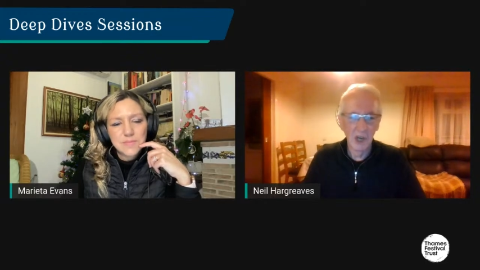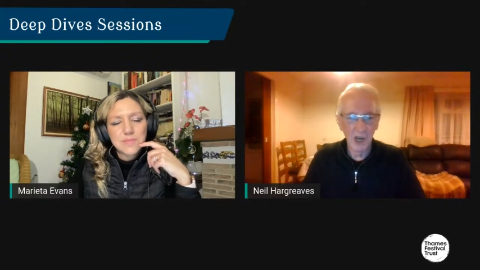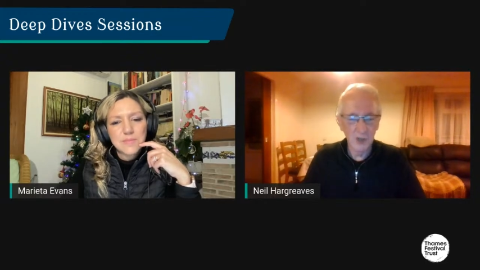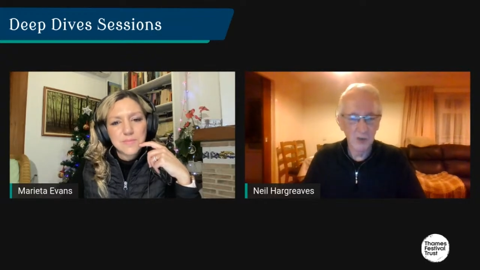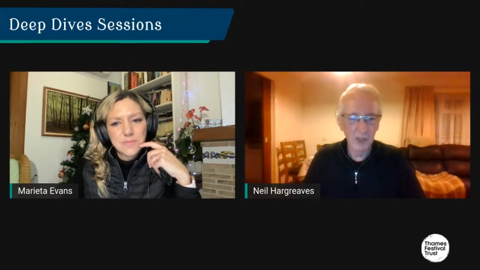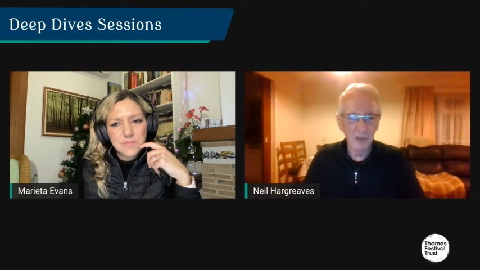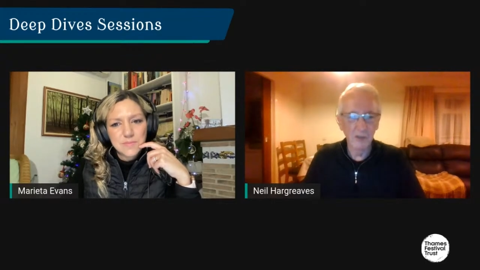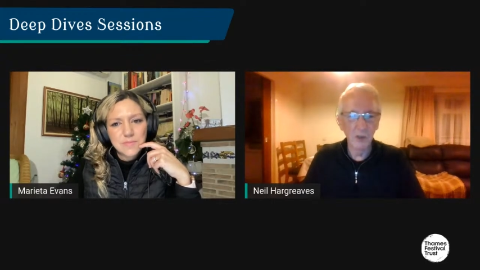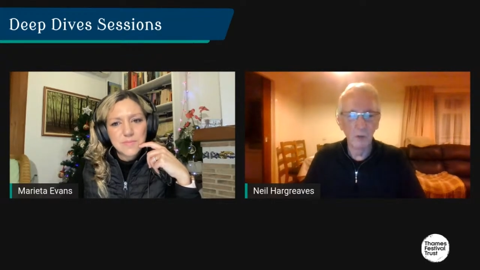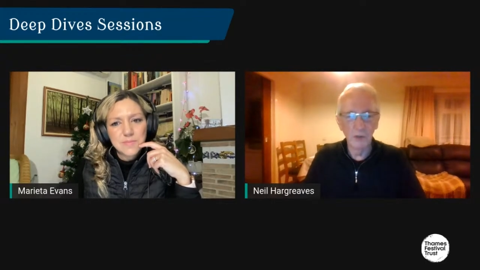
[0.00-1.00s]
Speaker 1: I
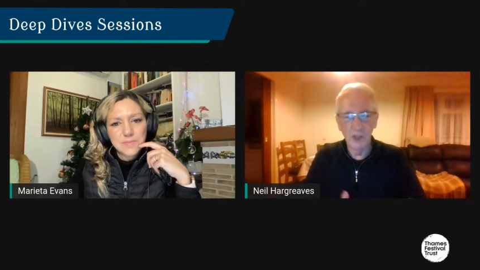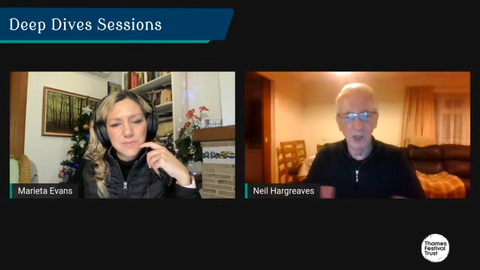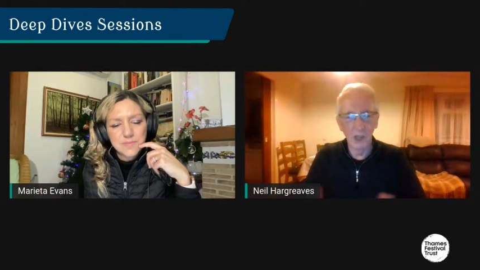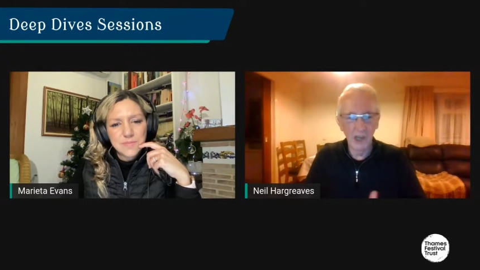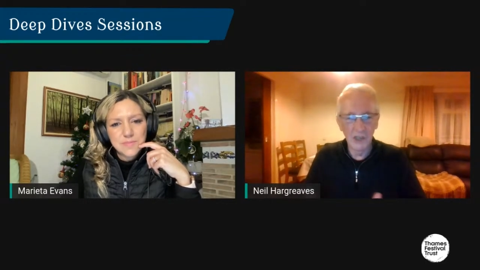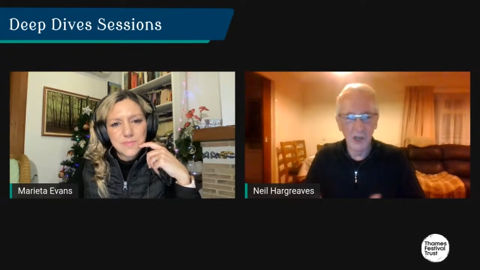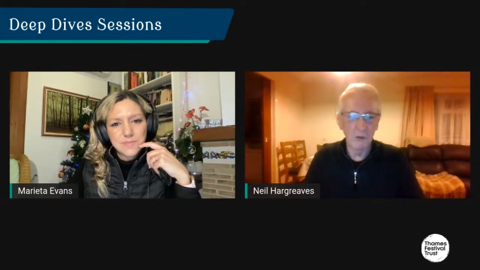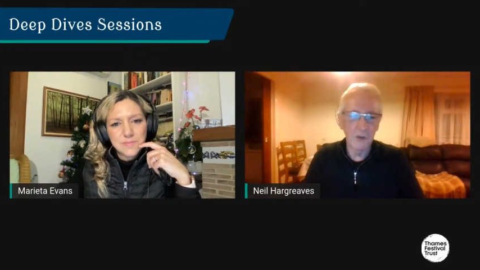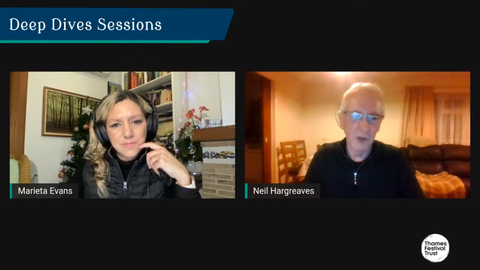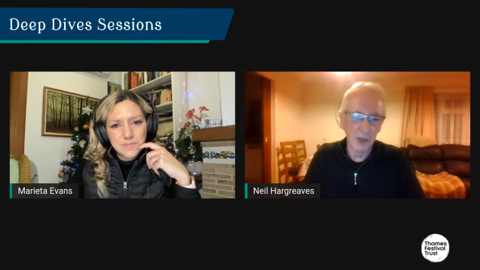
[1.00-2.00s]
transferred over to the
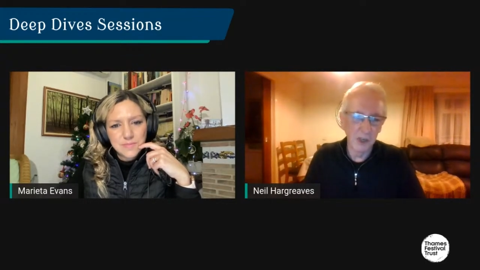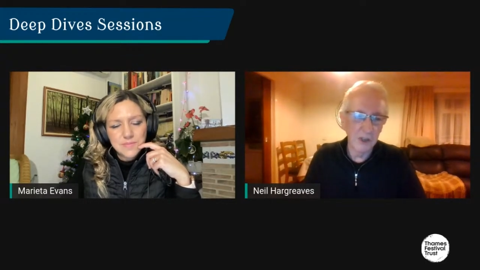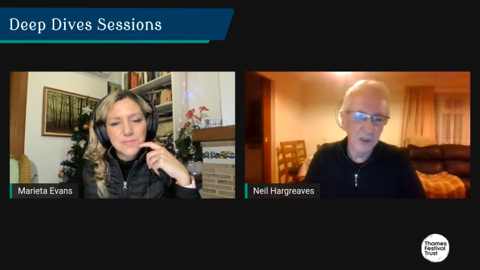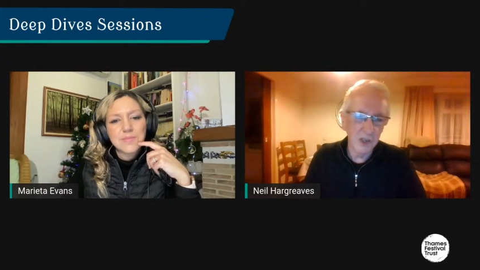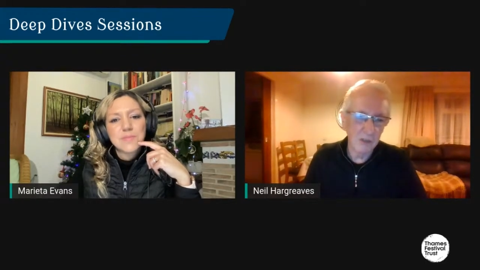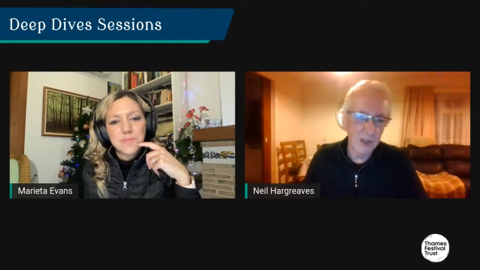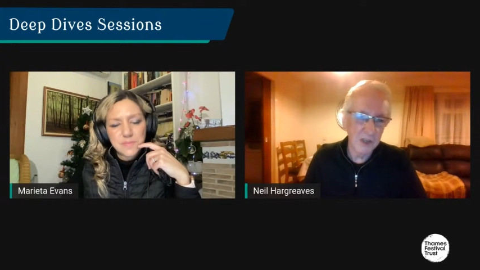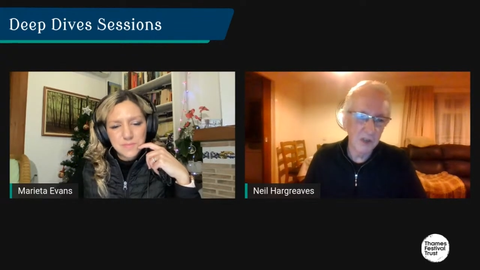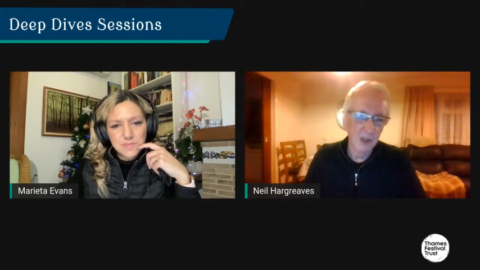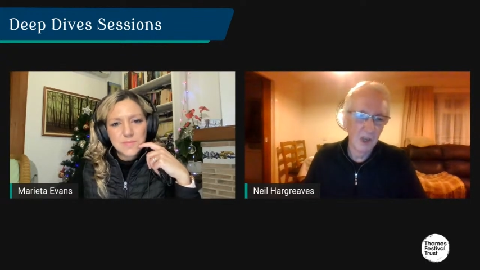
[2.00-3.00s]
lighthouse side of the
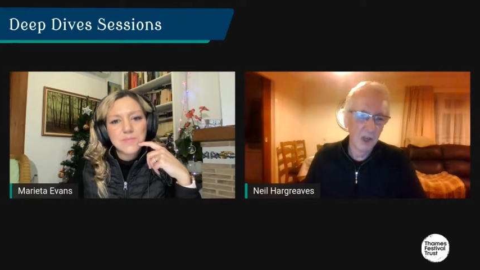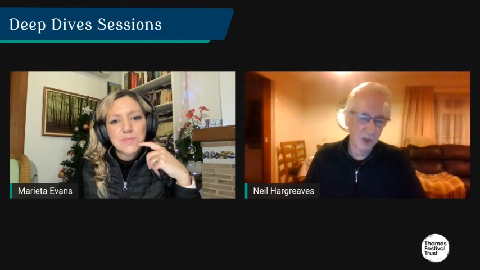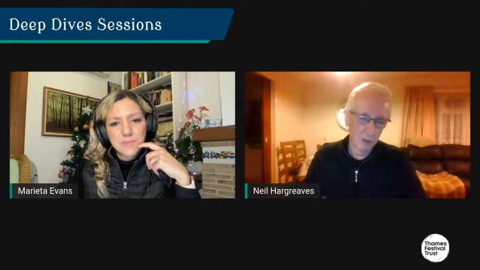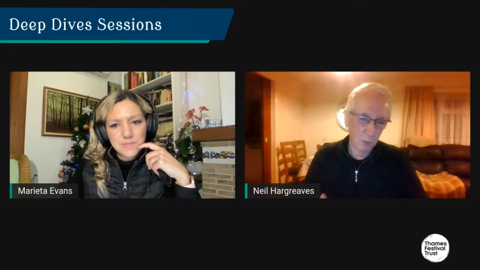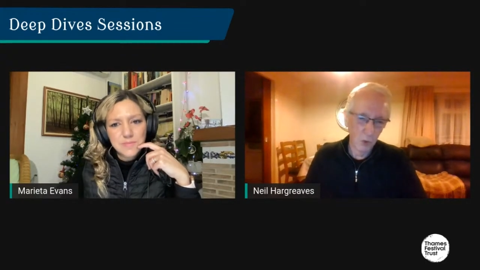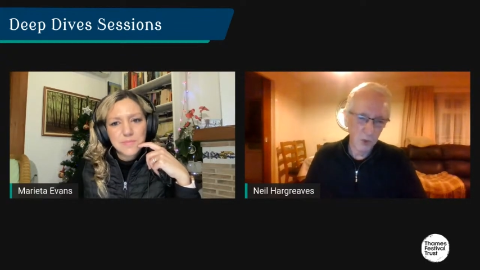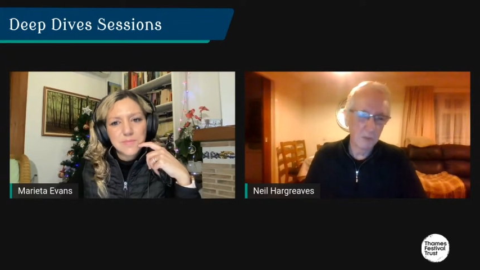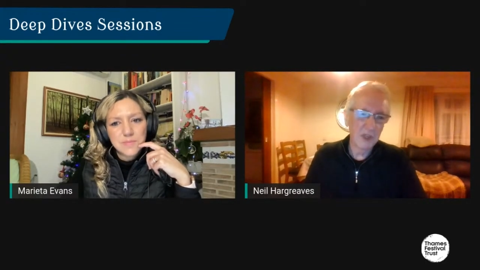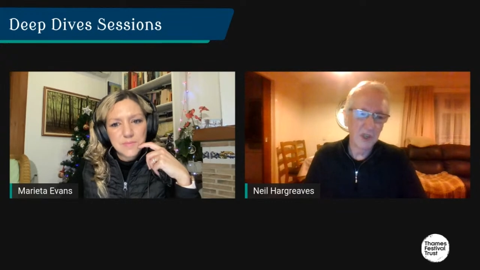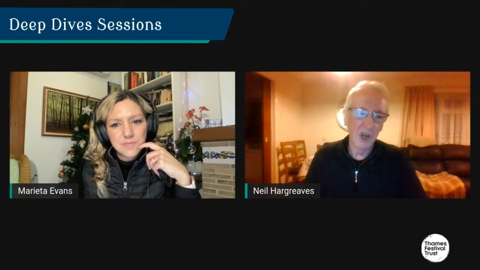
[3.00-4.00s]
service so most
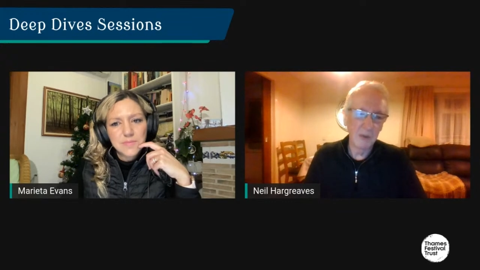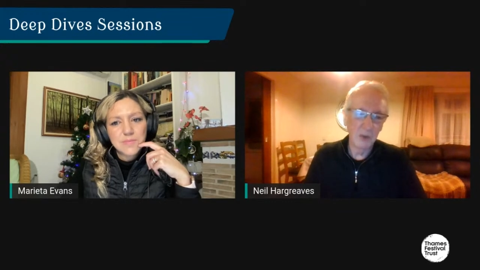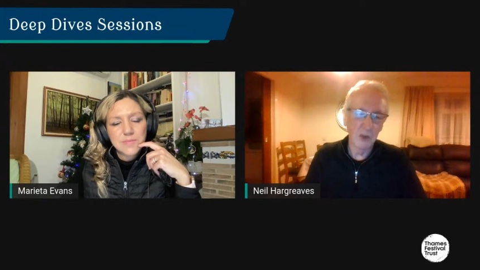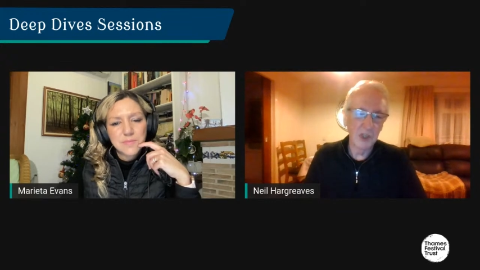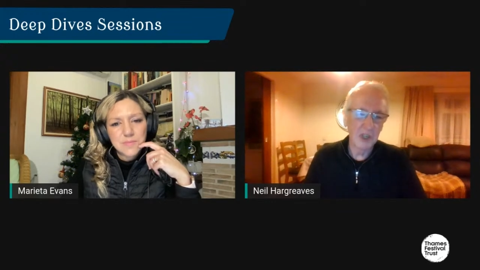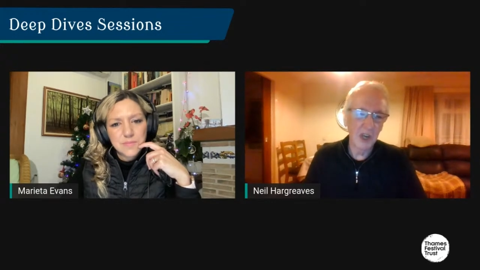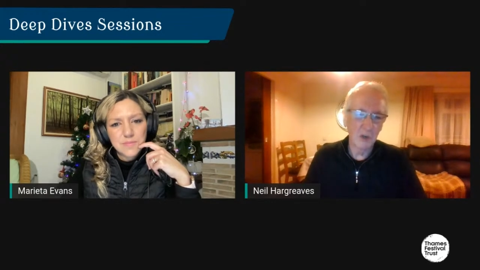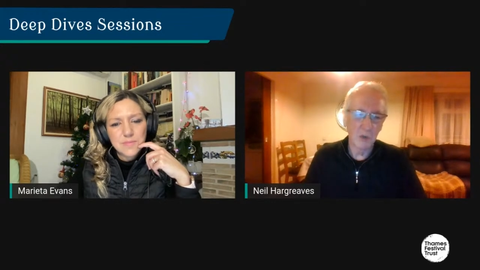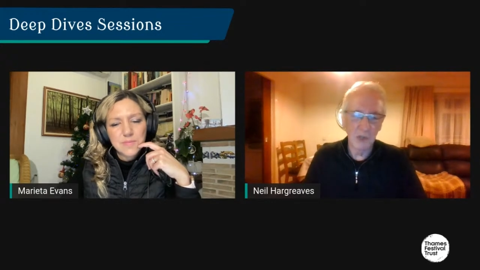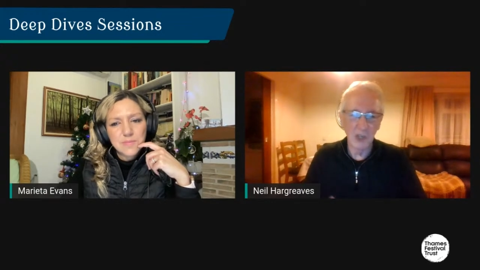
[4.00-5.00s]
of his time in Trinity
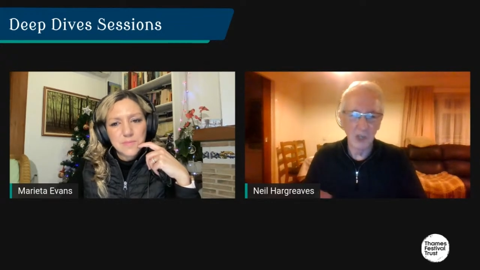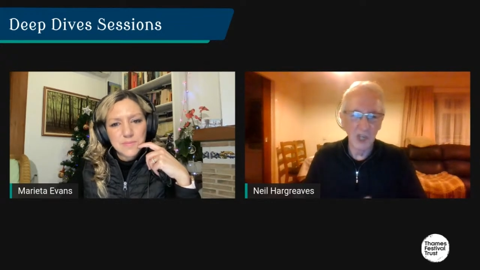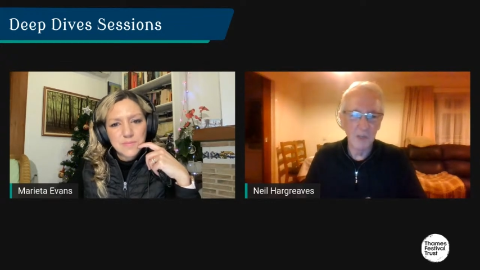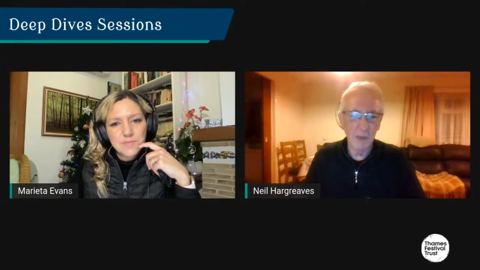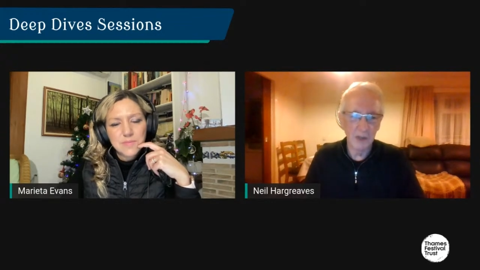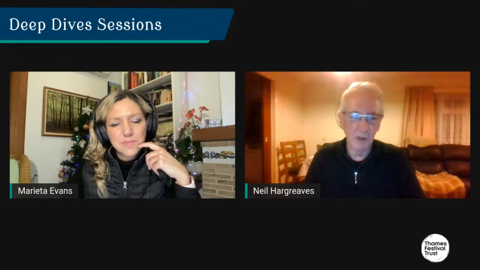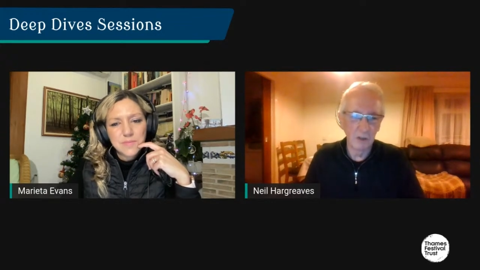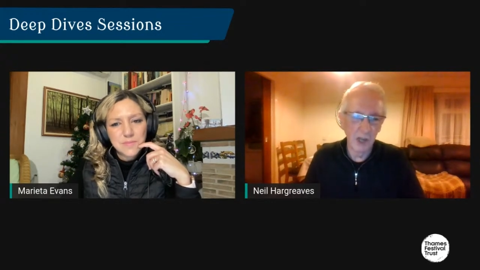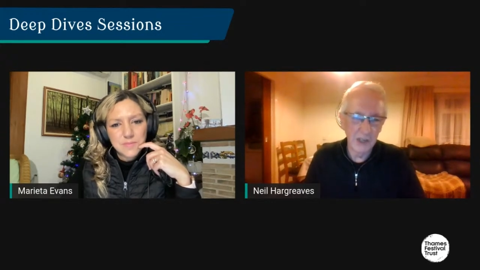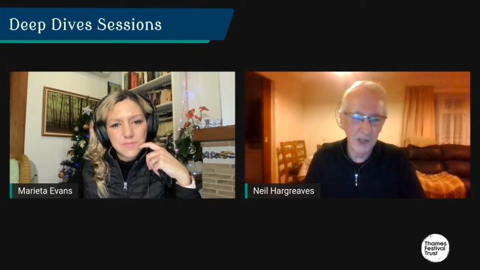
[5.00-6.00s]
house was actually spent
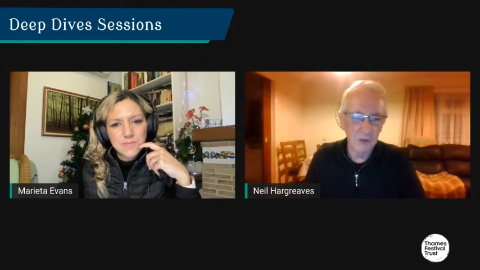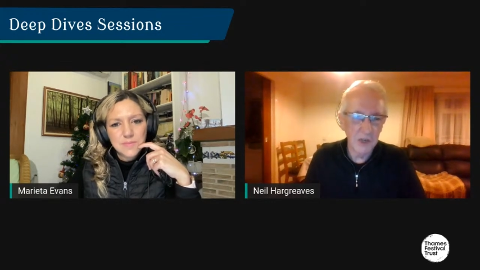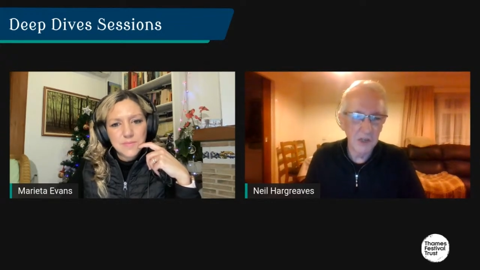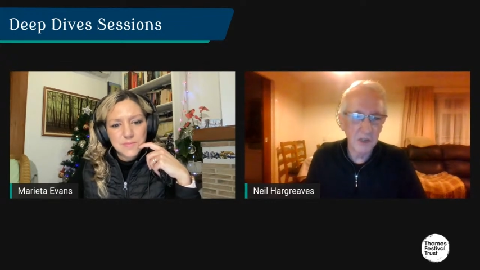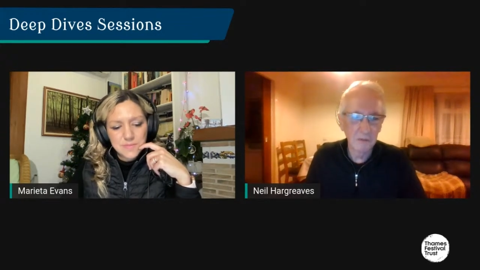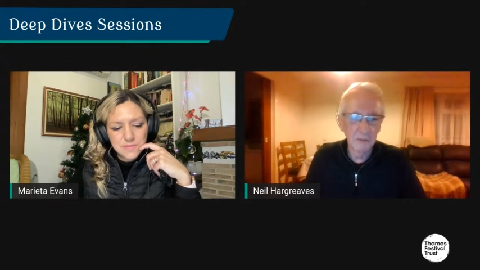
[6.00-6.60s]
on lighthouses.